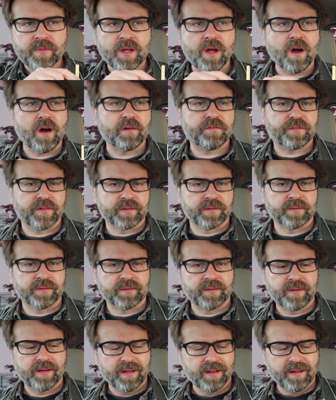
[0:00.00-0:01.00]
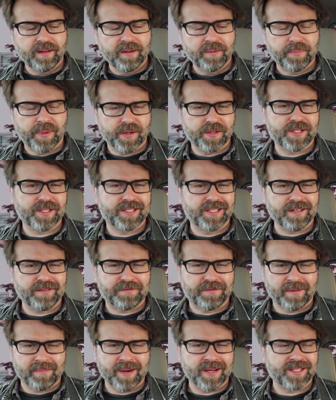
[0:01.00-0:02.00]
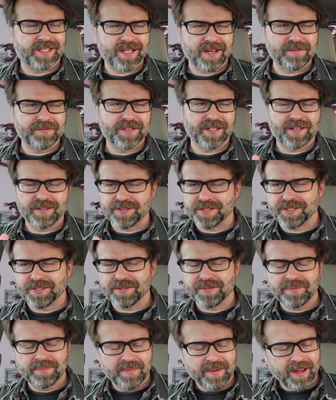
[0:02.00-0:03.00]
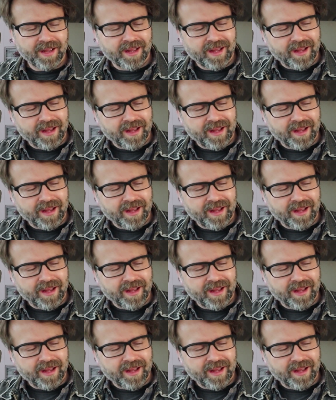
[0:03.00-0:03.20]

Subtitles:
often purchase it for myself to consume.